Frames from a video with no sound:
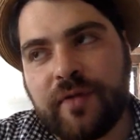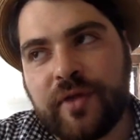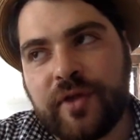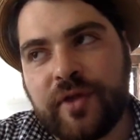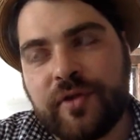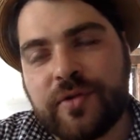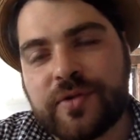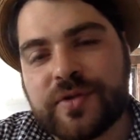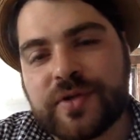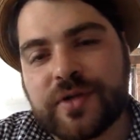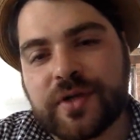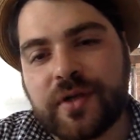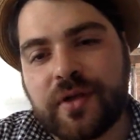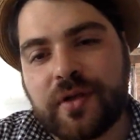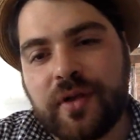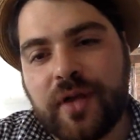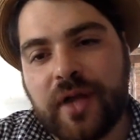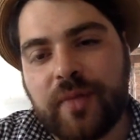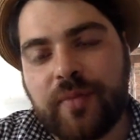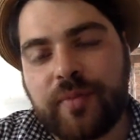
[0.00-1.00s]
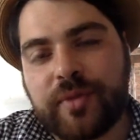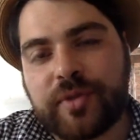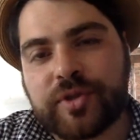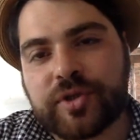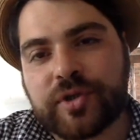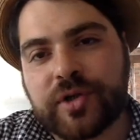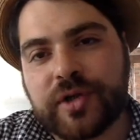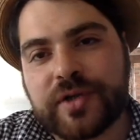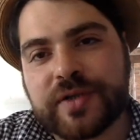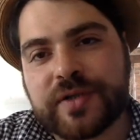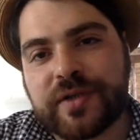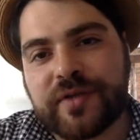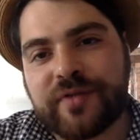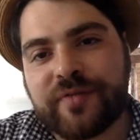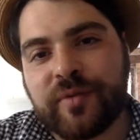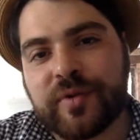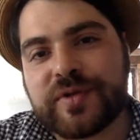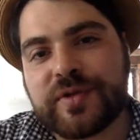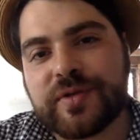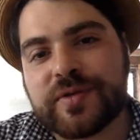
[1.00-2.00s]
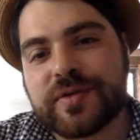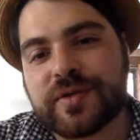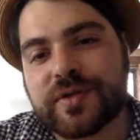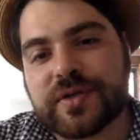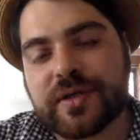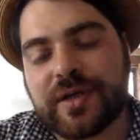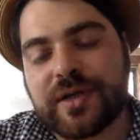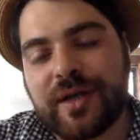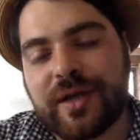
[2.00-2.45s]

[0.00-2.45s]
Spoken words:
a user cannot be trusted, if most users cannot